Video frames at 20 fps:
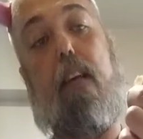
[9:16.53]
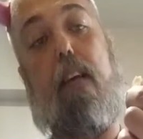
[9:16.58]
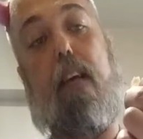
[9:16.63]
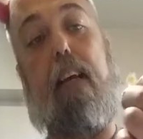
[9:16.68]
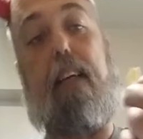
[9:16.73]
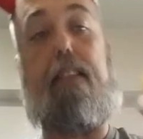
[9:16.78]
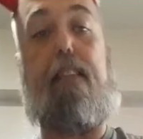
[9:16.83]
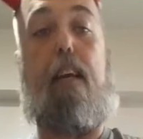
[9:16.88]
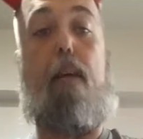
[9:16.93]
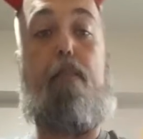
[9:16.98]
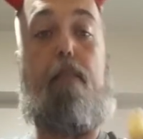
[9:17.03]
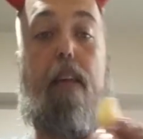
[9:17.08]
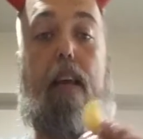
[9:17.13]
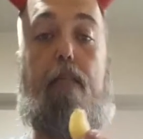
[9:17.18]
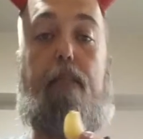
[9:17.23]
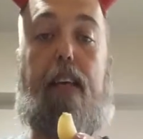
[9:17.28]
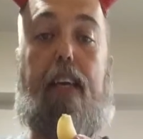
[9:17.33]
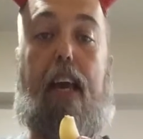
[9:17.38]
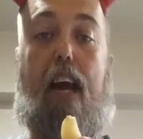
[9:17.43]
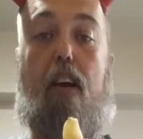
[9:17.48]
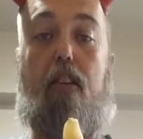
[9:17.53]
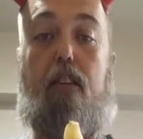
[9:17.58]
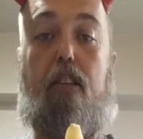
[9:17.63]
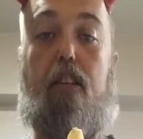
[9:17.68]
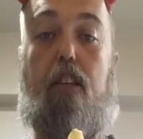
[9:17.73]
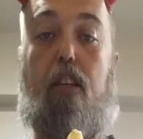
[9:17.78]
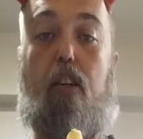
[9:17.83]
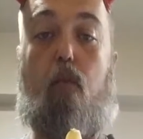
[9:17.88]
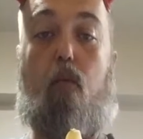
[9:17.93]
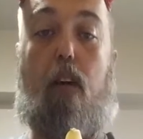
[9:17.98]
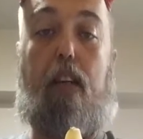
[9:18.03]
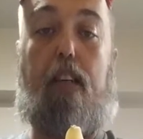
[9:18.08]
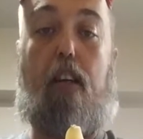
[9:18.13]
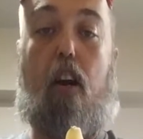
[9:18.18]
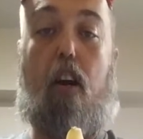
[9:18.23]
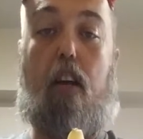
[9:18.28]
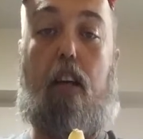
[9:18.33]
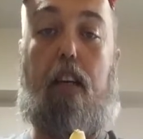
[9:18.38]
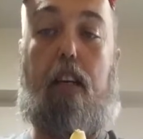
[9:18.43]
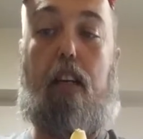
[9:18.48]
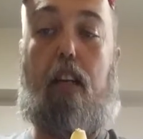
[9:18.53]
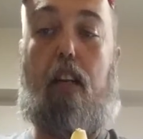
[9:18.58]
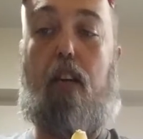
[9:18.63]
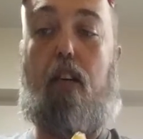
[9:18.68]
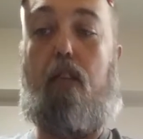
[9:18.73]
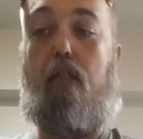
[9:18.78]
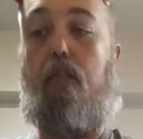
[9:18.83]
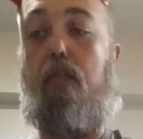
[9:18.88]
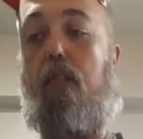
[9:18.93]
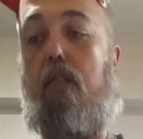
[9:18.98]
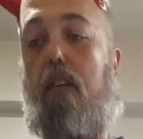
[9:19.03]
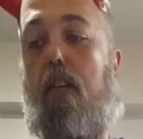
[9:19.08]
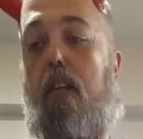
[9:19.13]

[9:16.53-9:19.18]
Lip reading: except maybe how to cook 1 garlic clove.